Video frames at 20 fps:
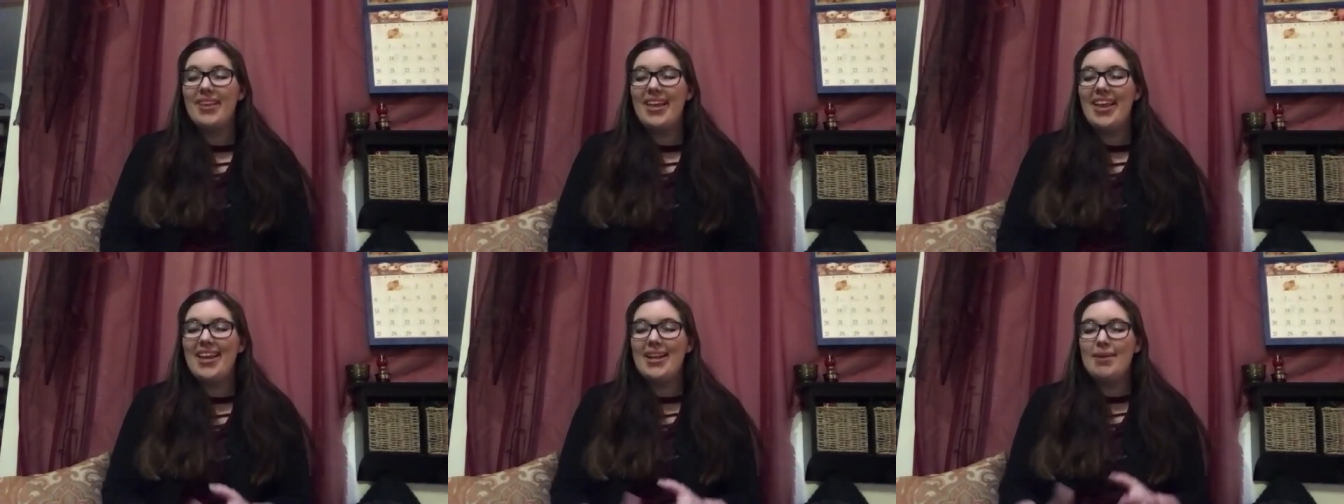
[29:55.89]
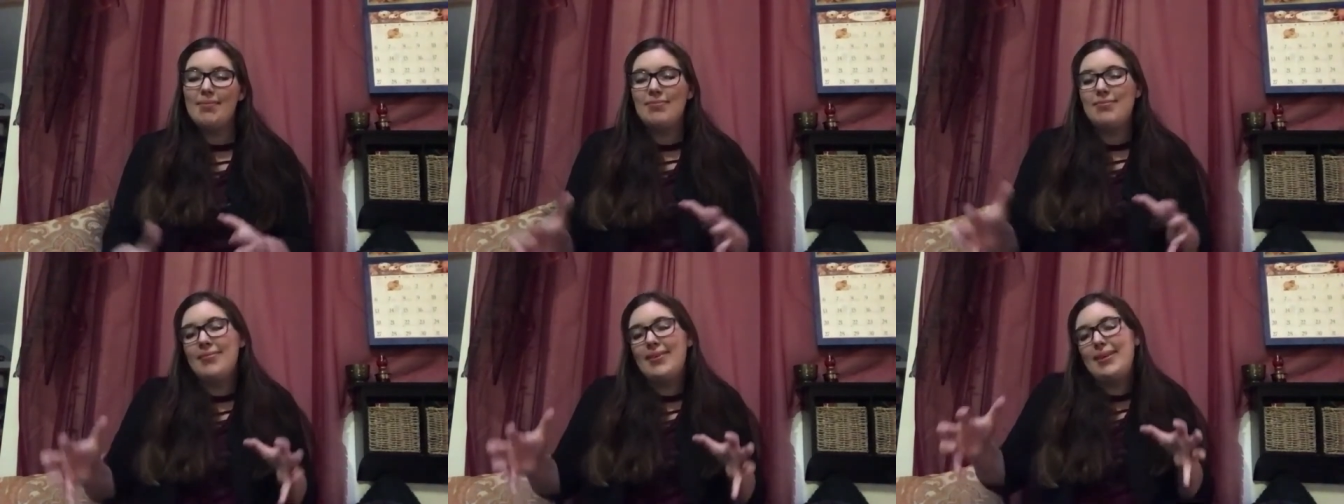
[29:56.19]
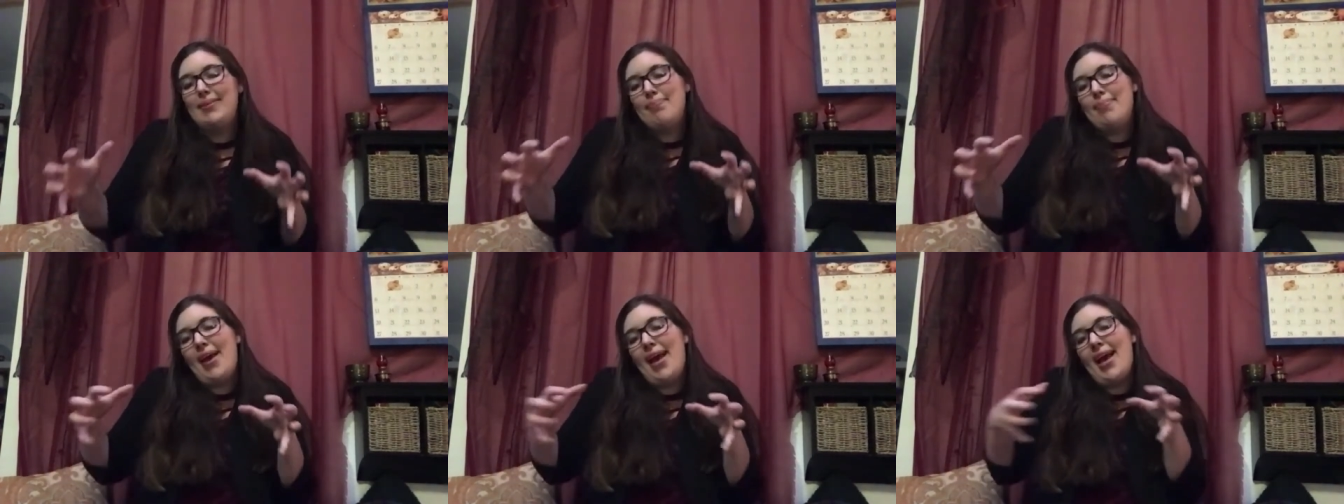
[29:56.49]
And I'm
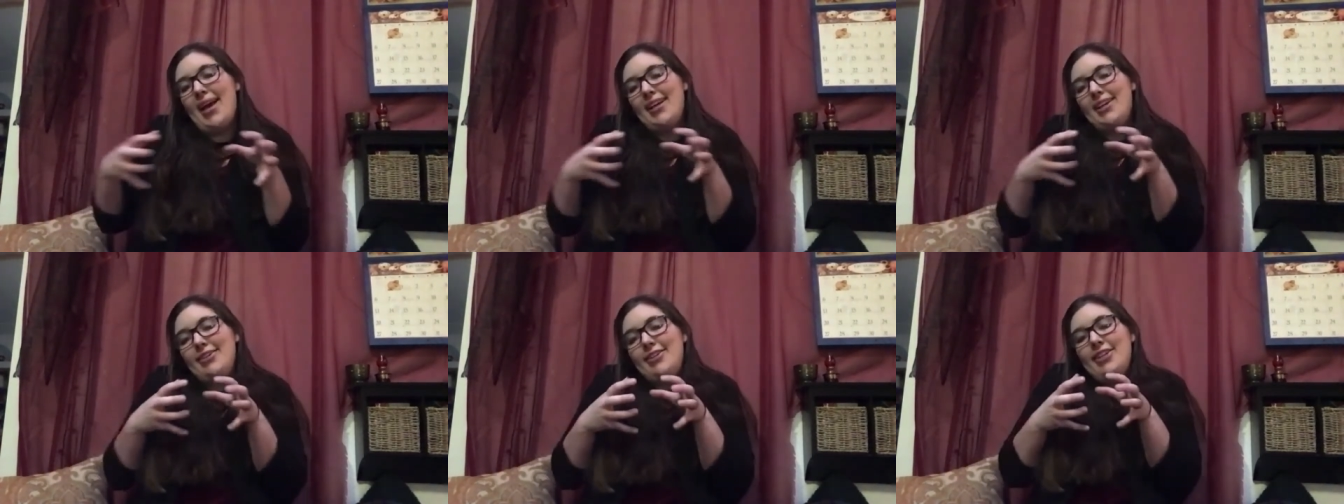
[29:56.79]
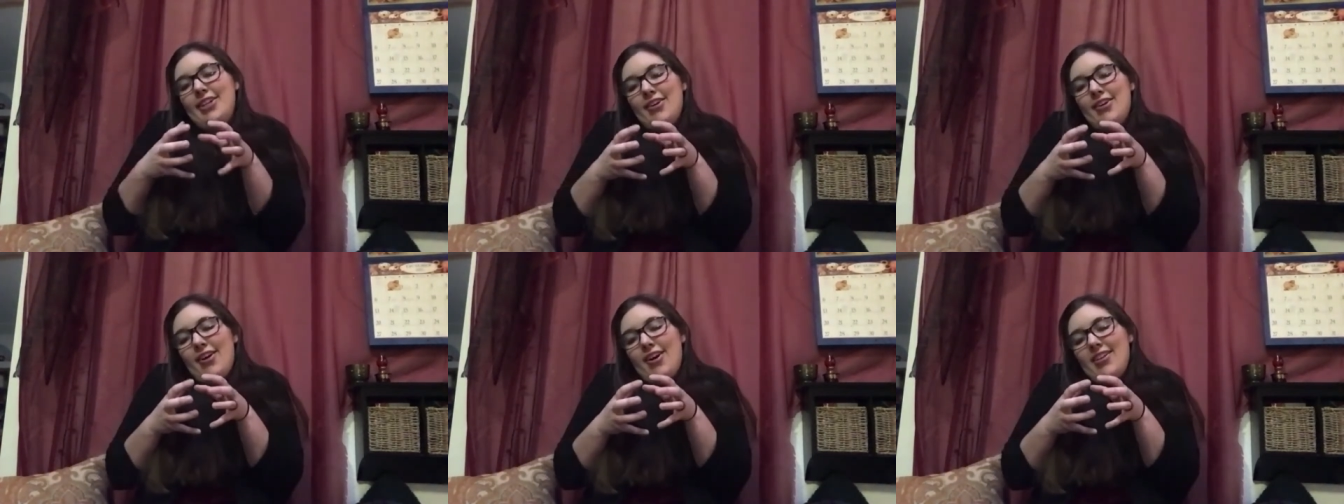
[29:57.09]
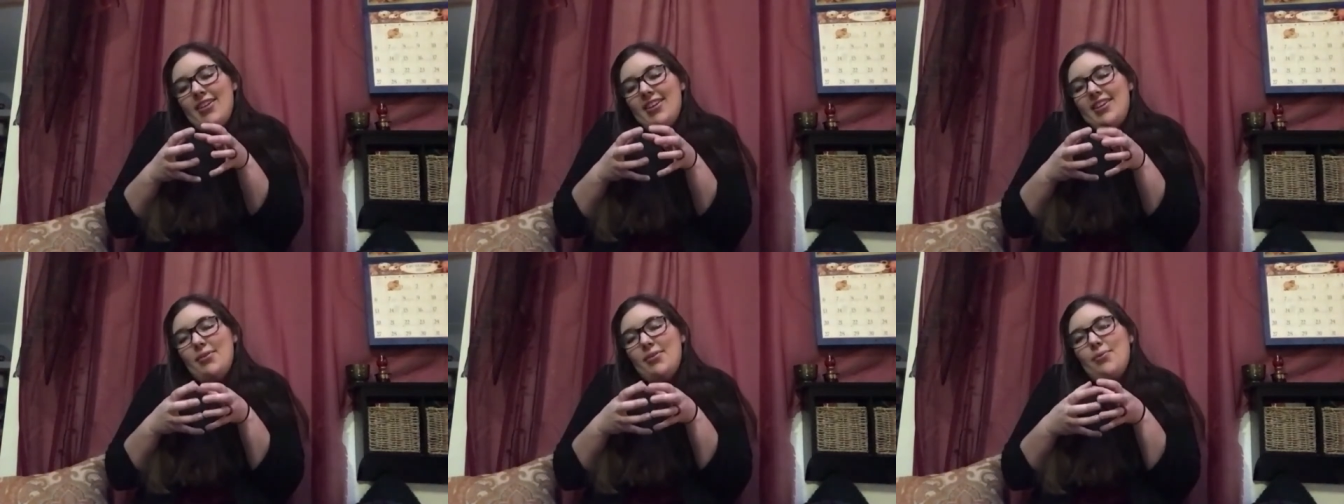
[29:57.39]
packaging it
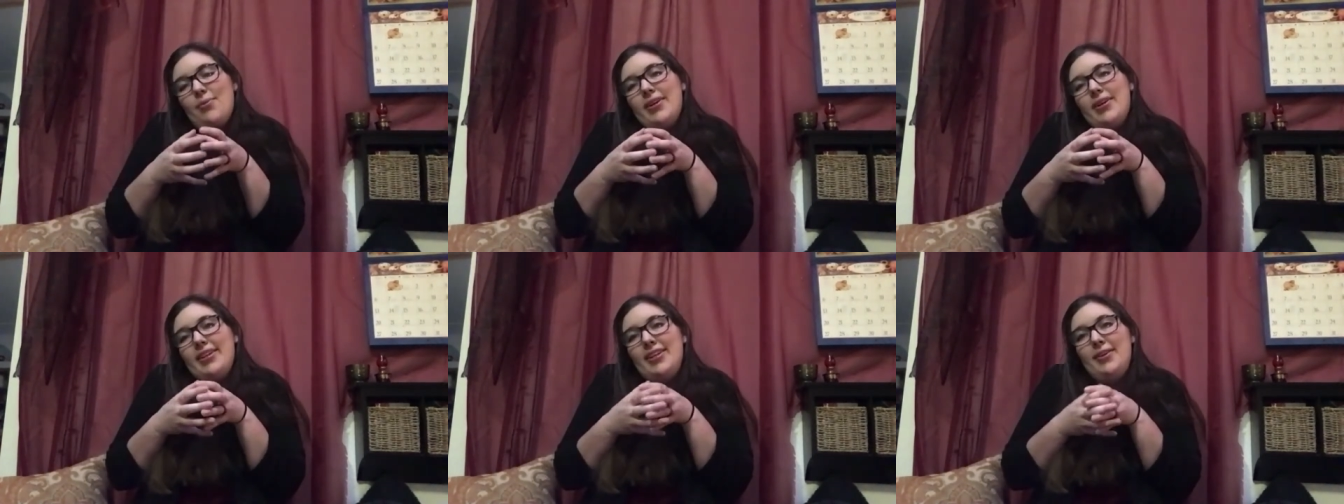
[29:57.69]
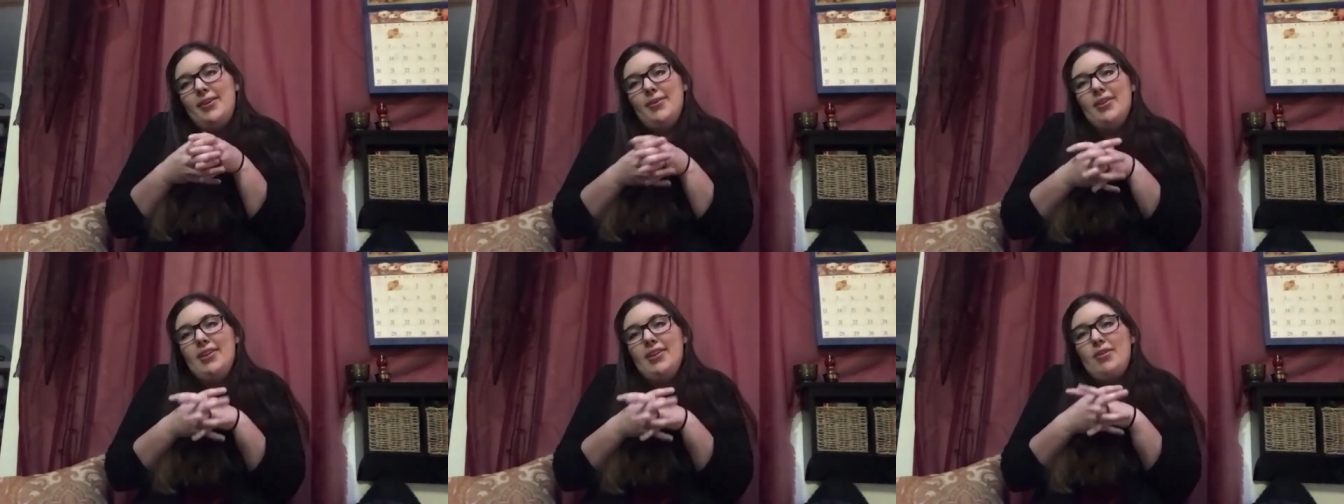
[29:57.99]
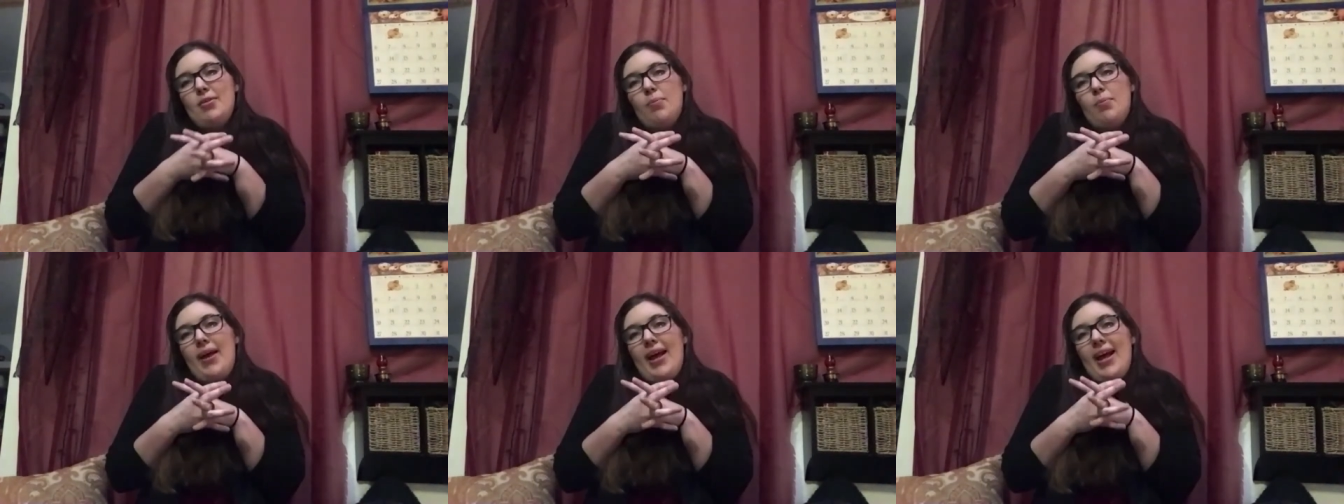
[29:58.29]
all into one cute
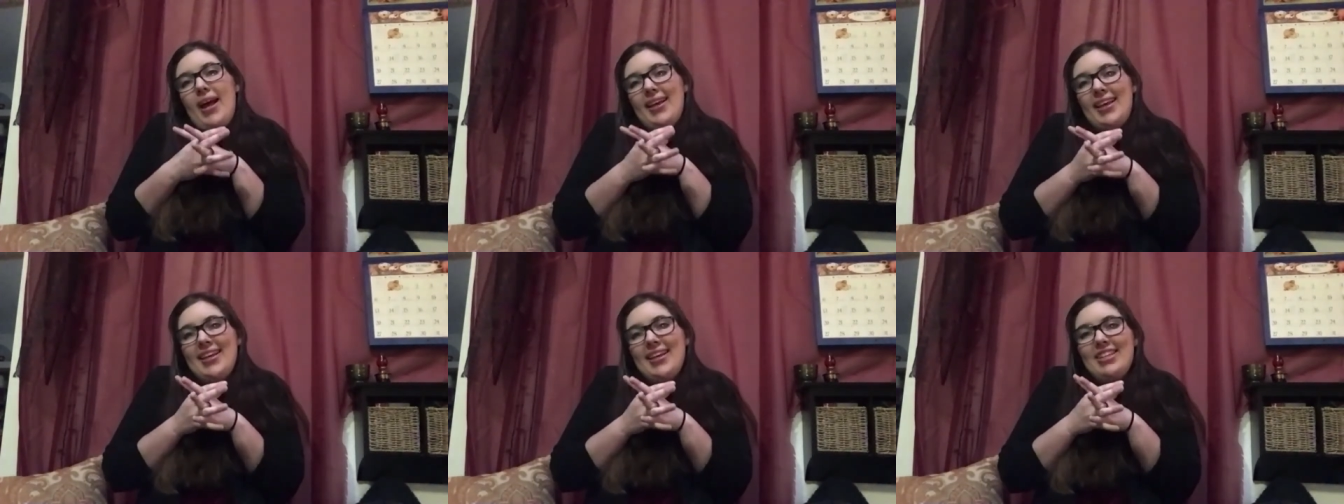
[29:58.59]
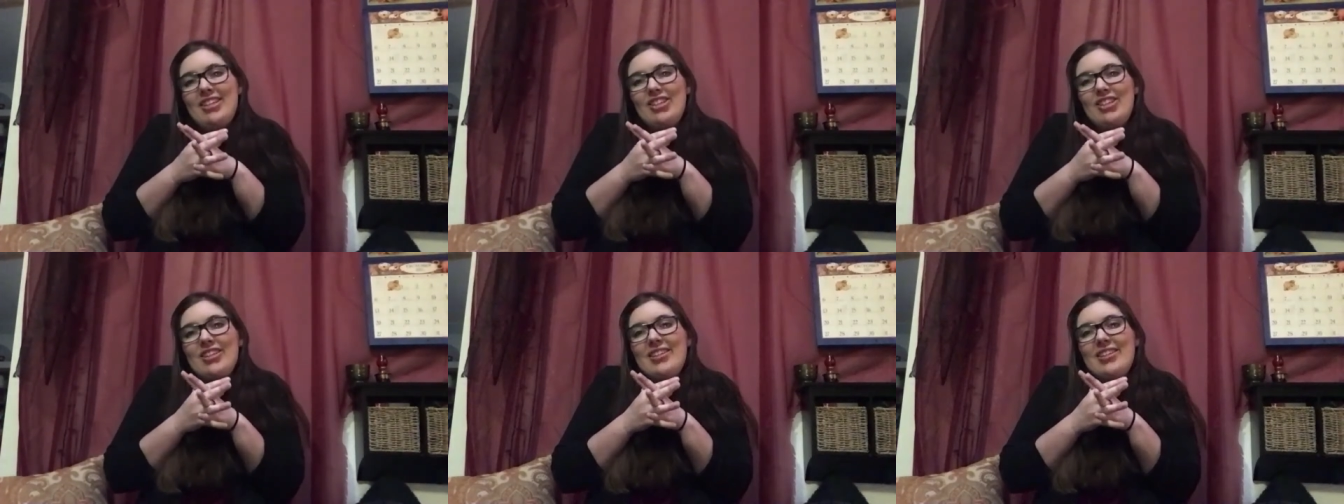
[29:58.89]
little package